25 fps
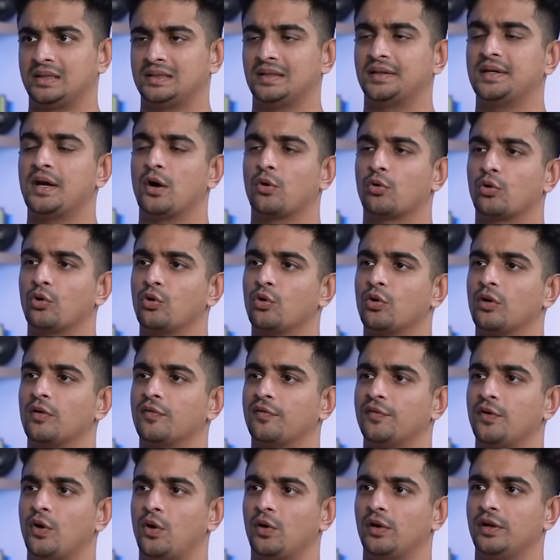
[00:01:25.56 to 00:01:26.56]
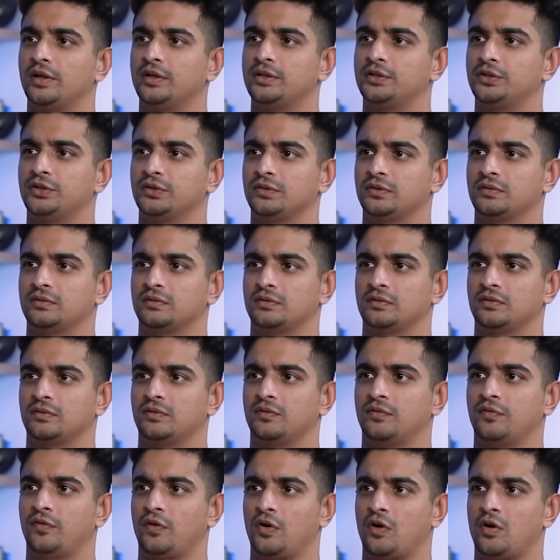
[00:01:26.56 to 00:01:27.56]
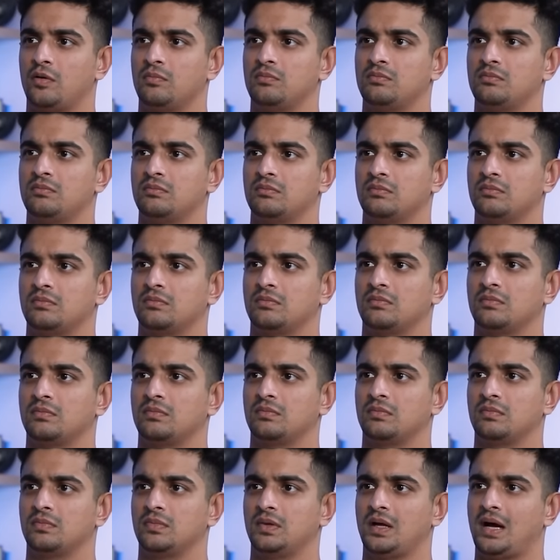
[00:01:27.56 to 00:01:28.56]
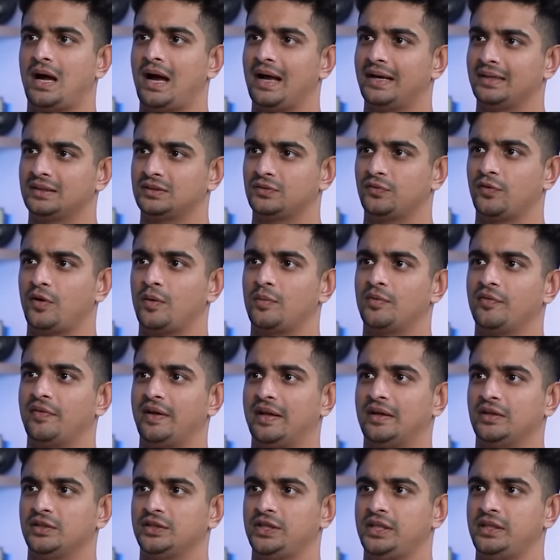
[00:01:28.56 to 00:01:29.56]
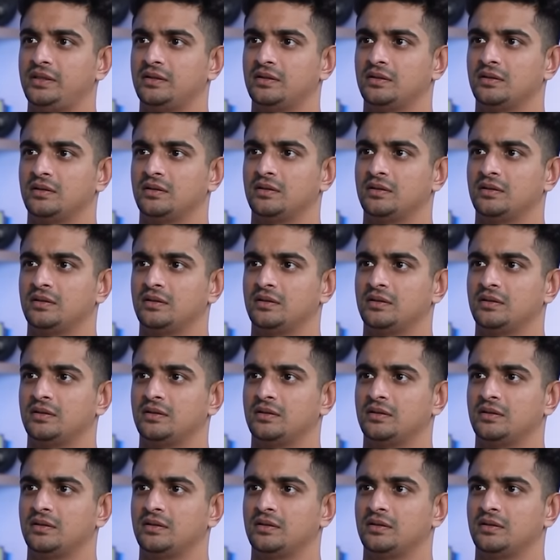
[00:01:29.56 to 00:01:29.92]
It's a download of knowledge from the highest form of energy?